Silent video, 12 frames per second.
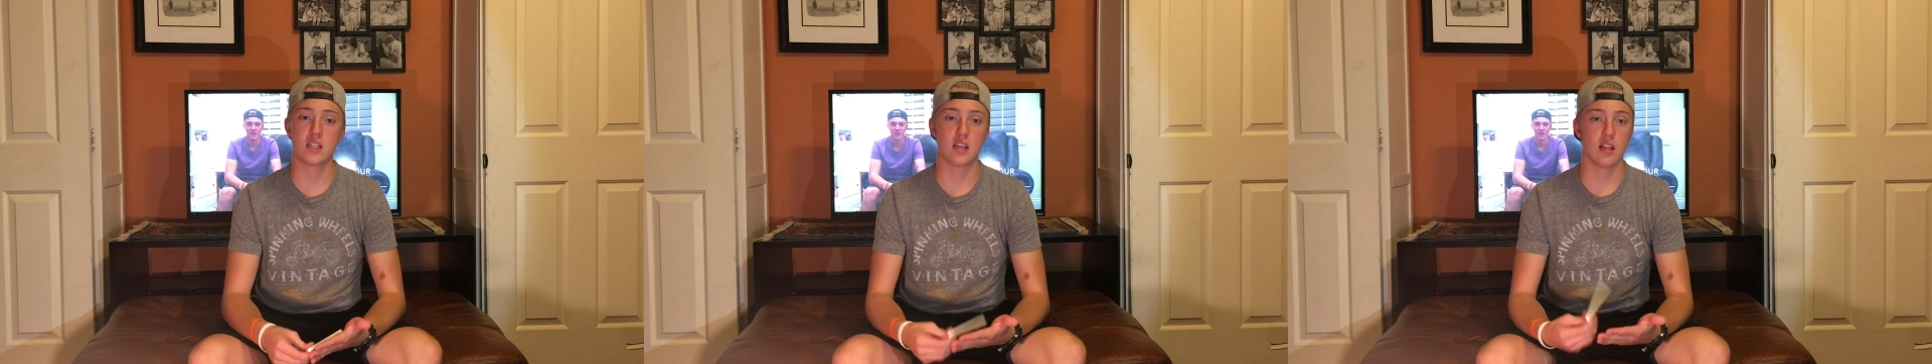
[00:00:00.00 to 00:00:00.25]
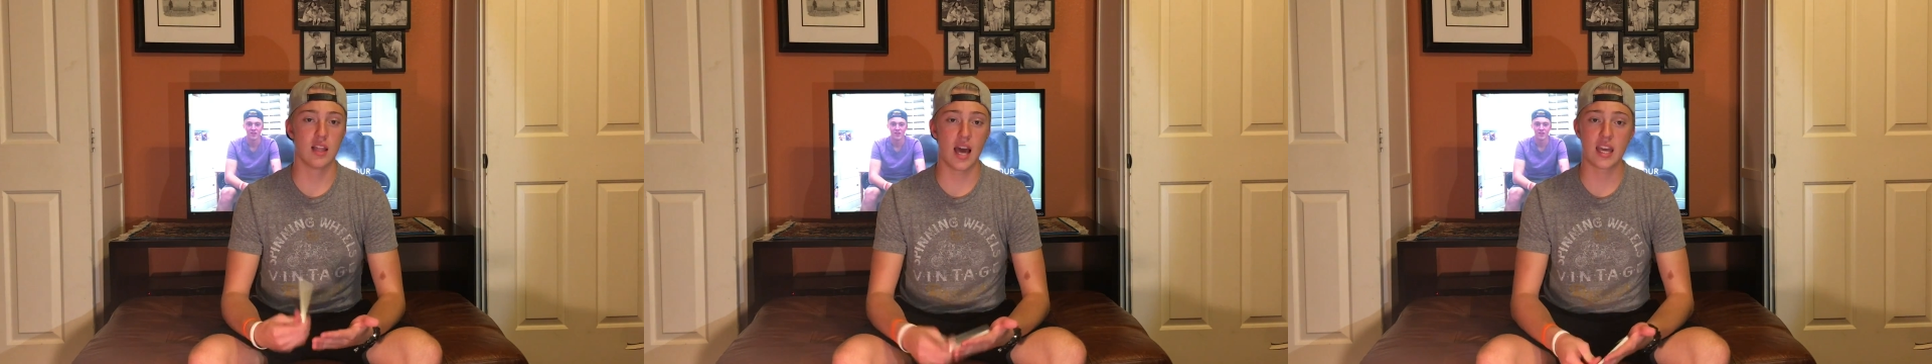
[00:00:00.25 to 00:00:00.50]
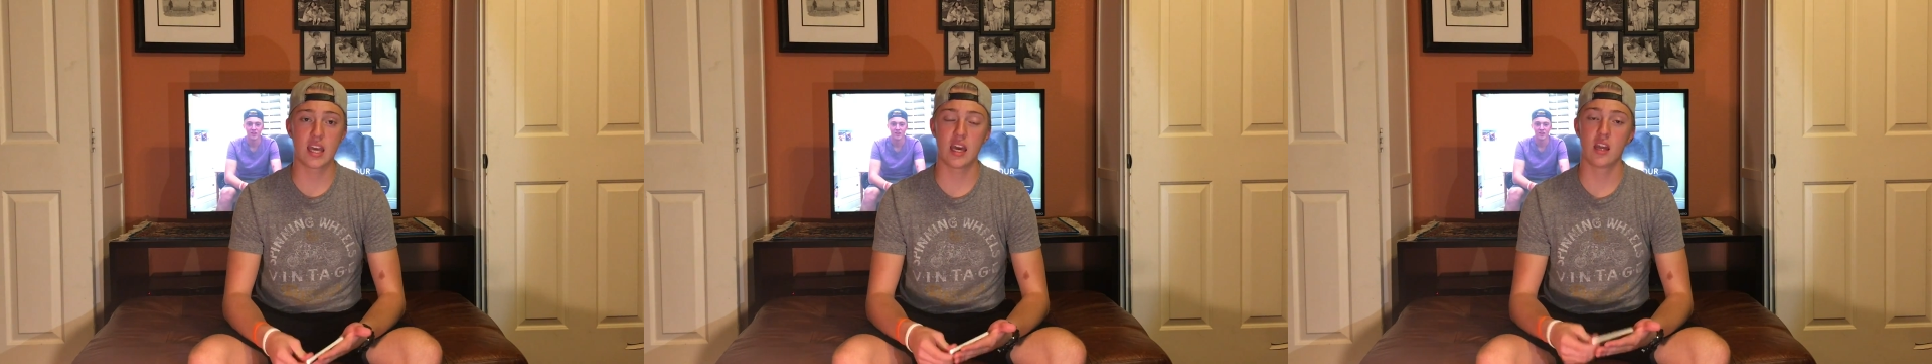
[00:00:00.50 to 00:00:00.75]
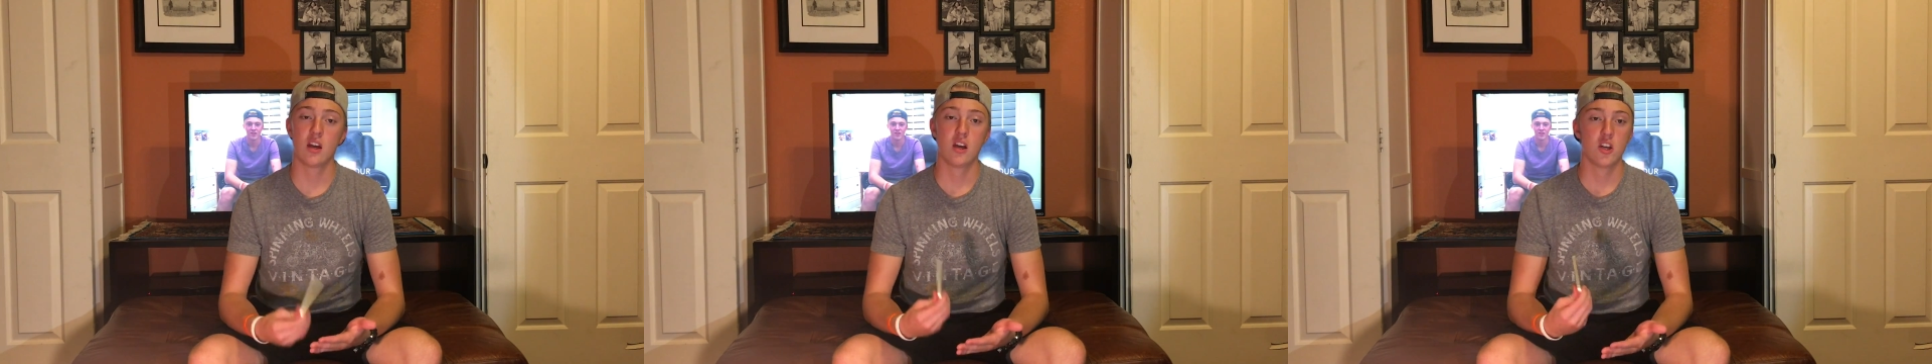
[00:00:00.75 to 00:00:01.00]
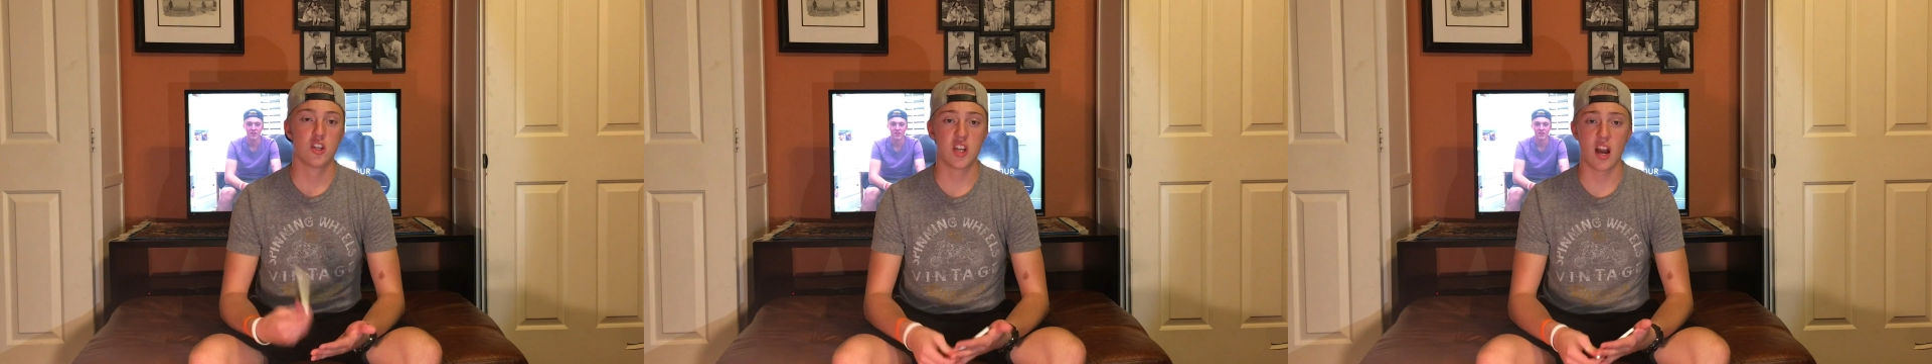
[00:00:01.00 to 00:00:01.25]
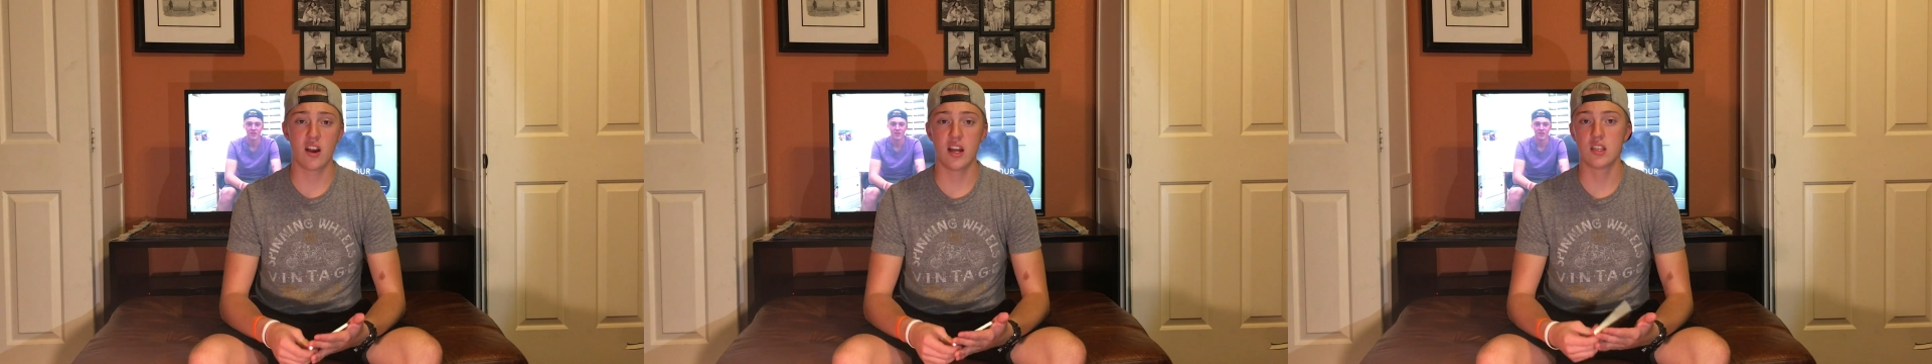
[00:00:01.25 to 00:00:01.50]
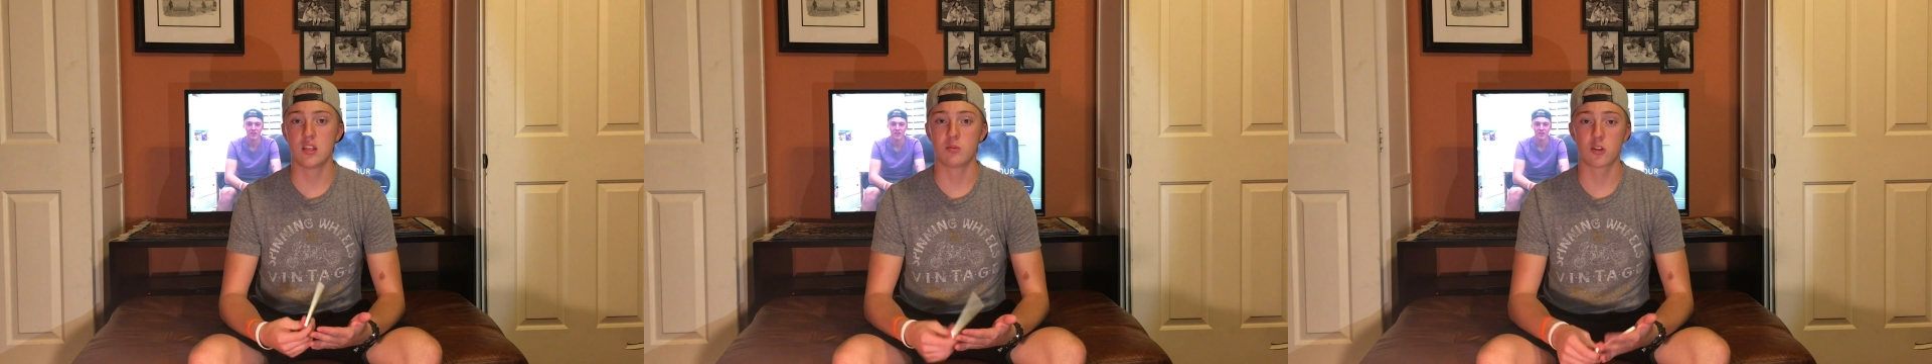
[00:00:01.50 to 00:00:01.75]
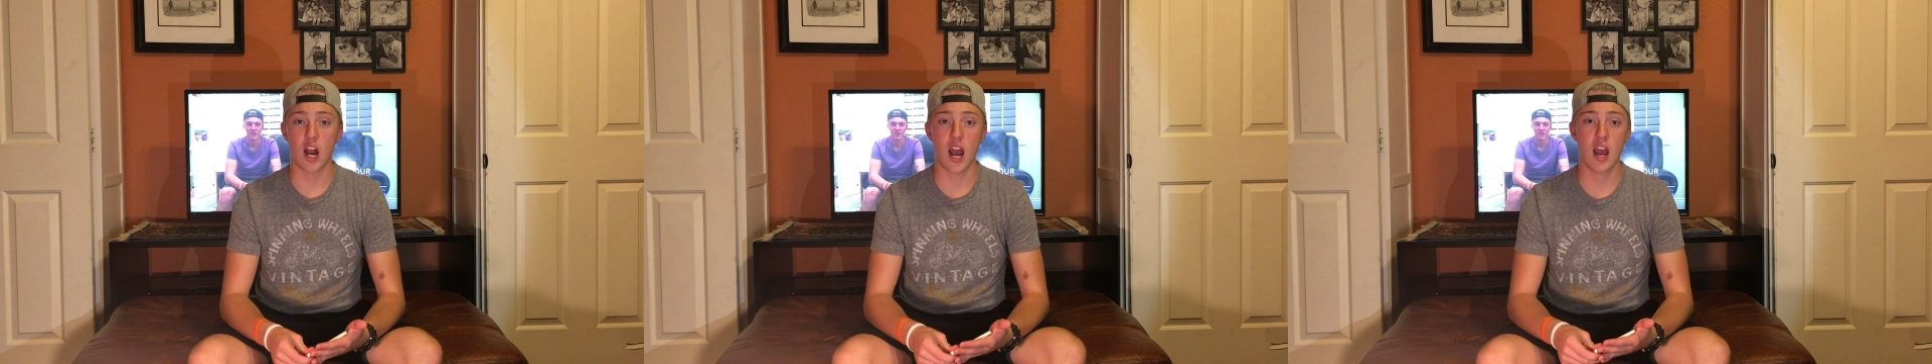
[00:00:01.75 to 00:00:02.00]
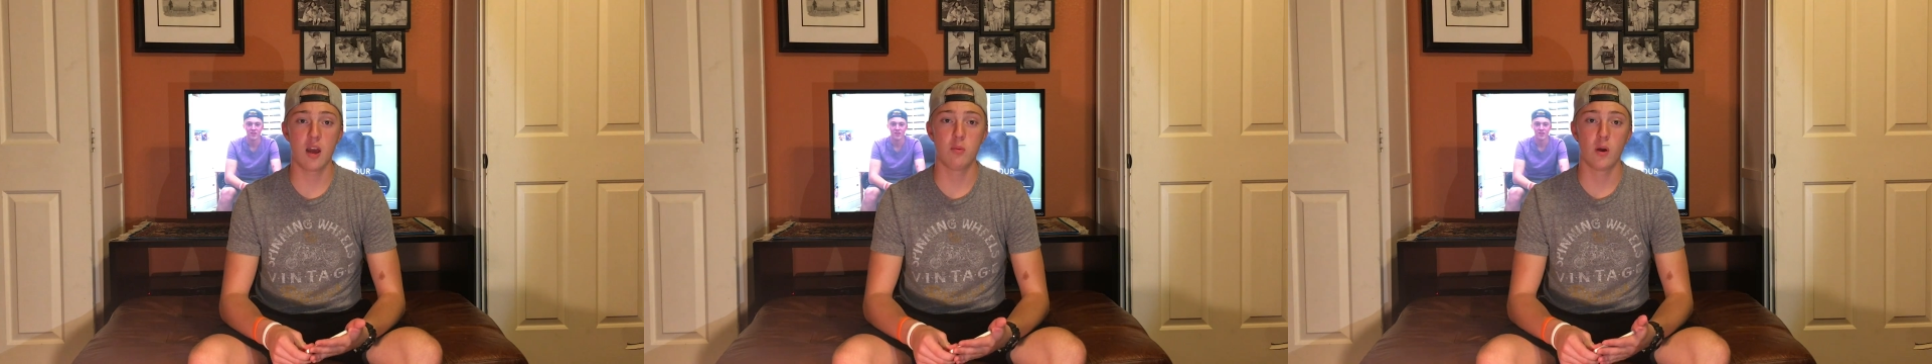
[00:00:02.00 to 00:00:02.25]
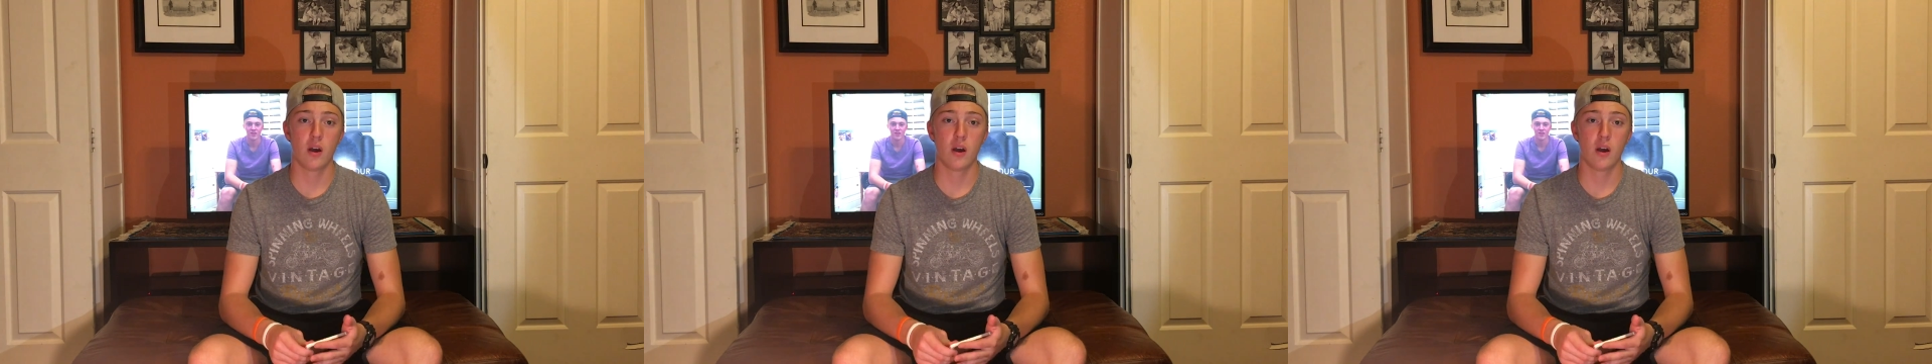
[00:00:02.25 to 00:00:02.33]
to like it, share it, subscribe,